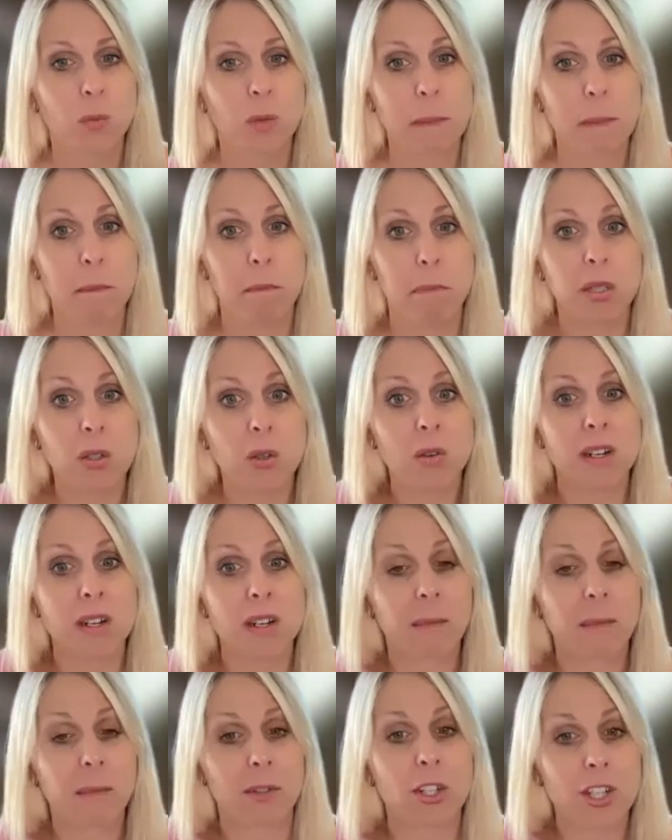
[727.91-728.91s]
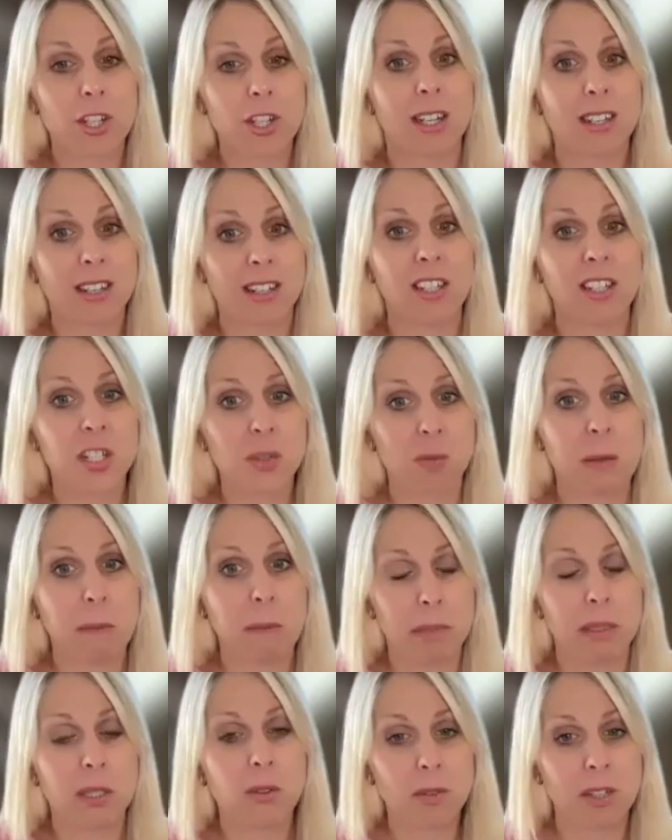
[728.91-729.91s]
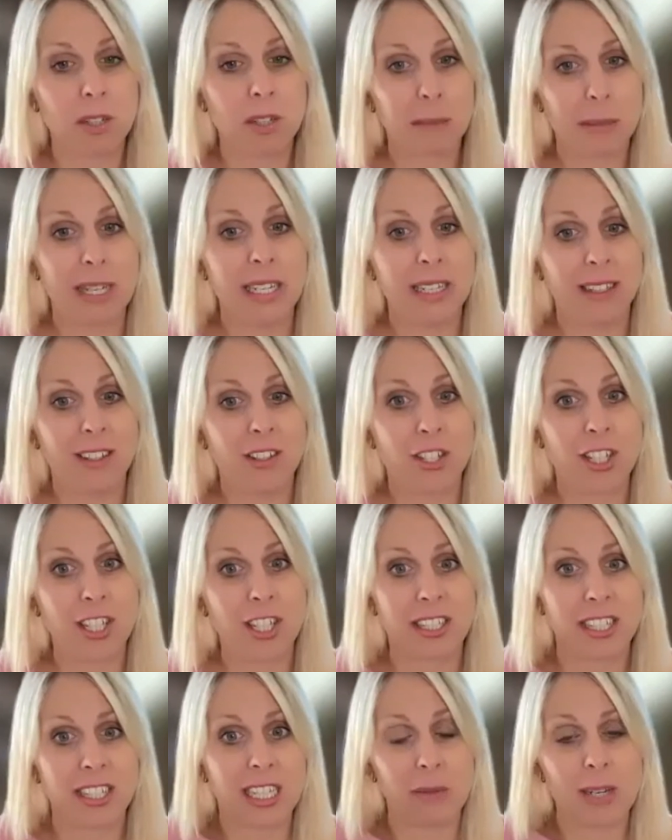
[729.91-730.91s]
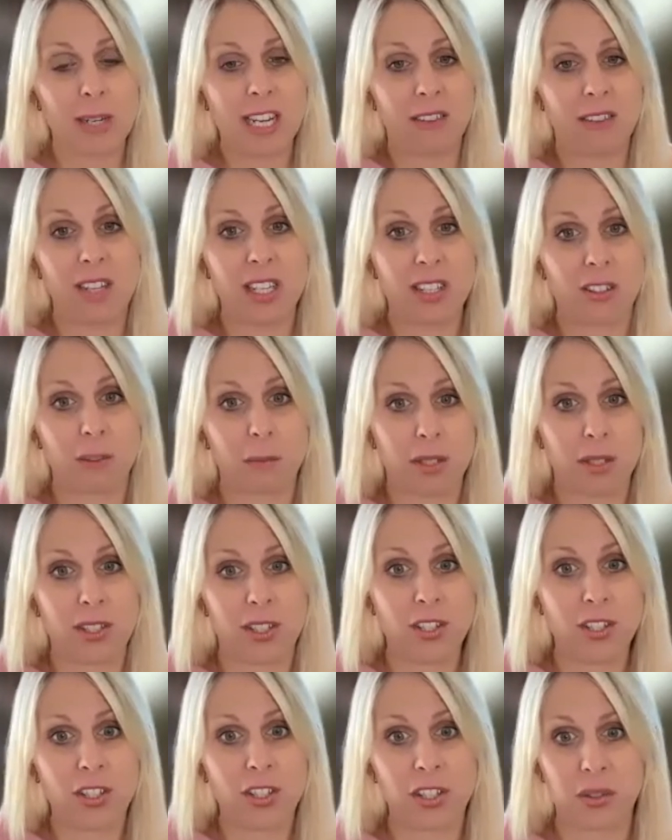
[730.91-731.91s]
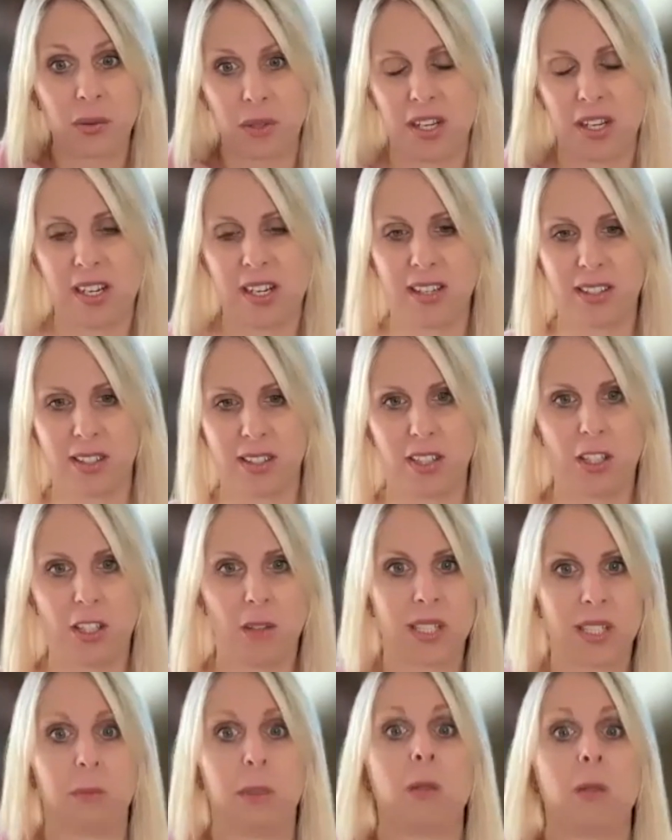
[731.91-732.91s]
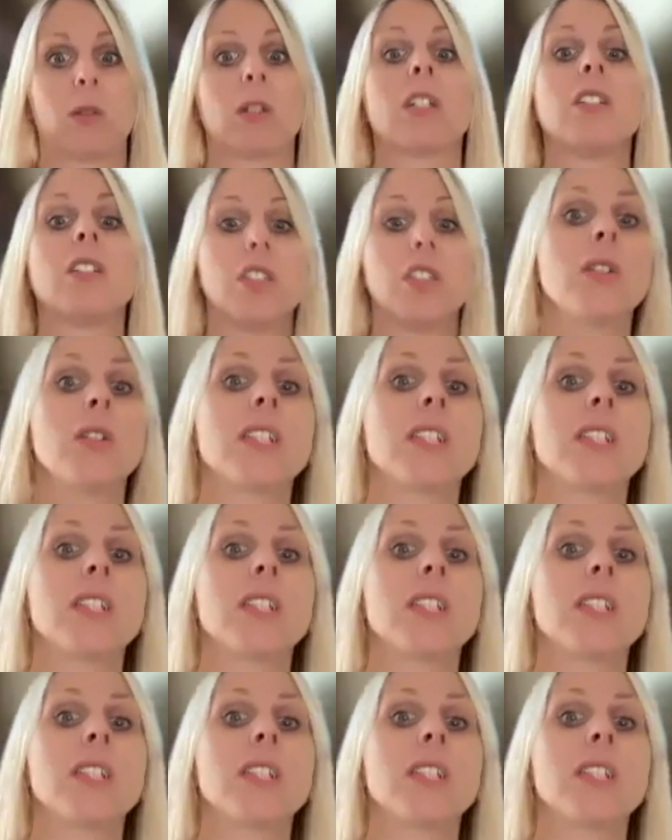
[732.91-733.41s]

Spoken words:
we build up charge, we build up energy, and now we have these oppositions within ourselves and we want to do